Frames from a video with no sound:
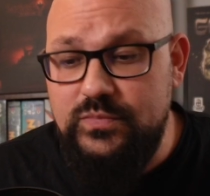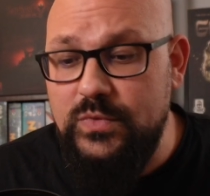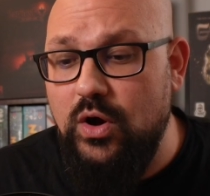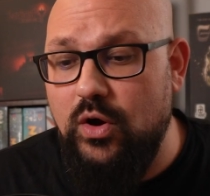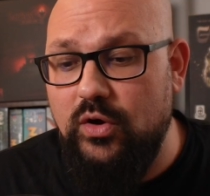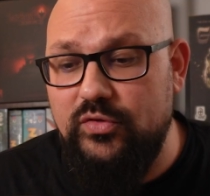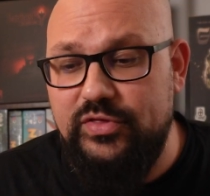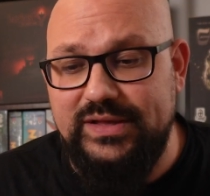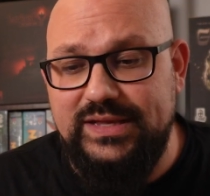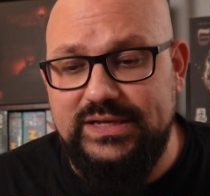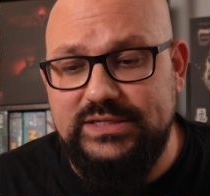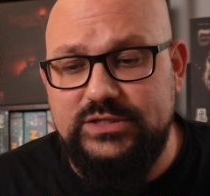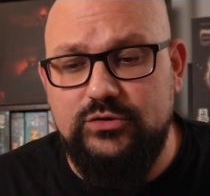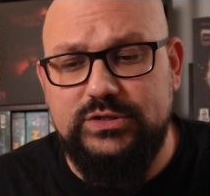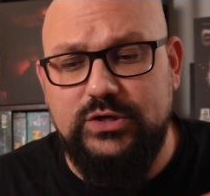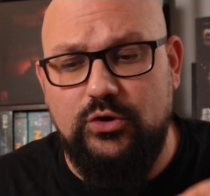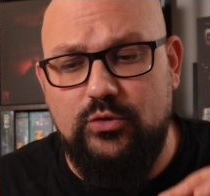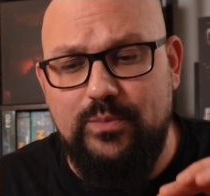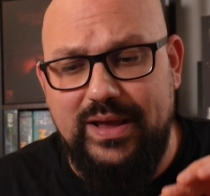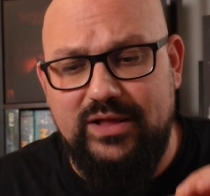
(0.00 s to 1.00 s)
all the
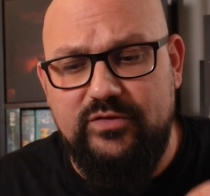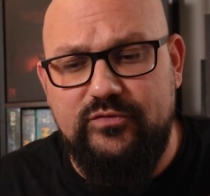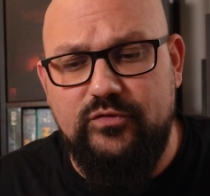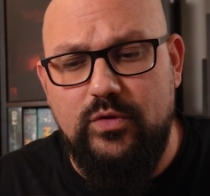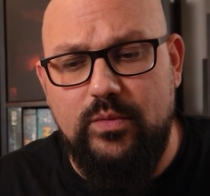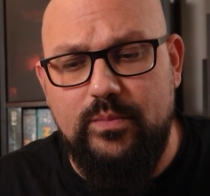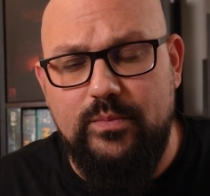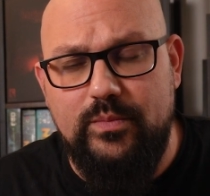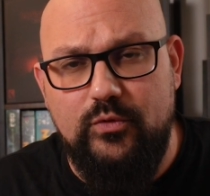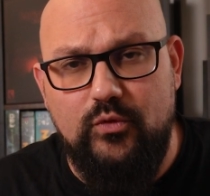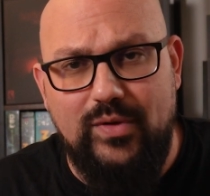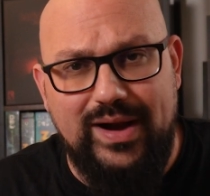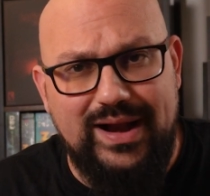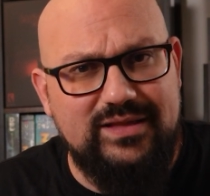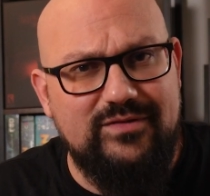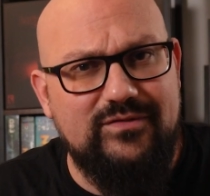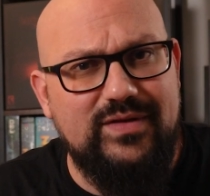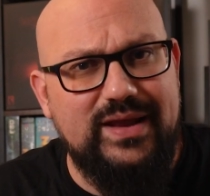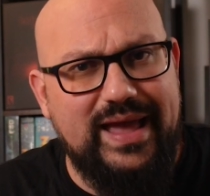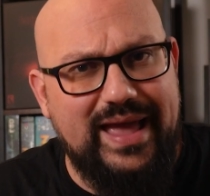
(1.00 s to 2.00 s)
districts are made from
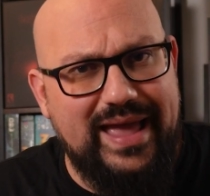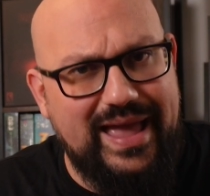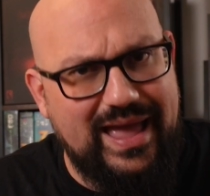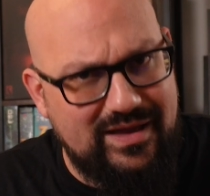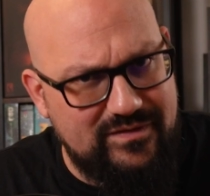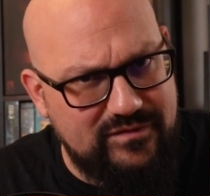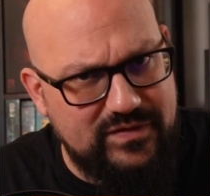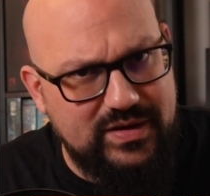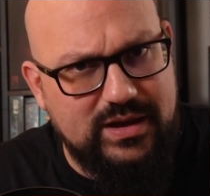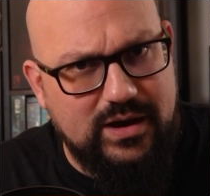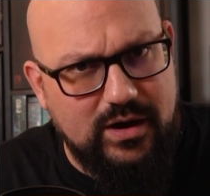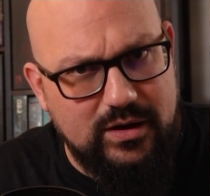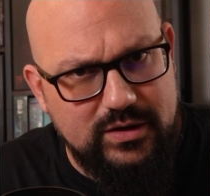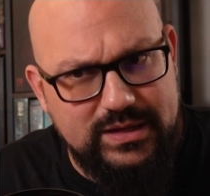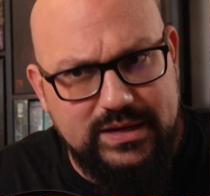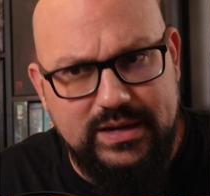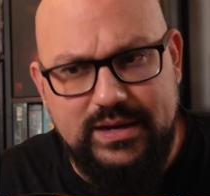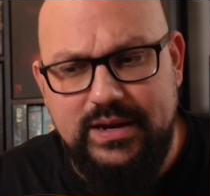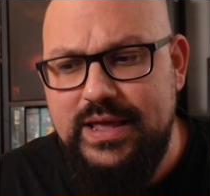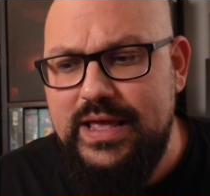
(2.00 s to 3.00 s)
relatively a heavy
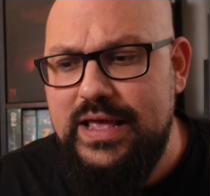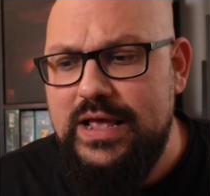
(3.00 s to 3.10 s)
carton,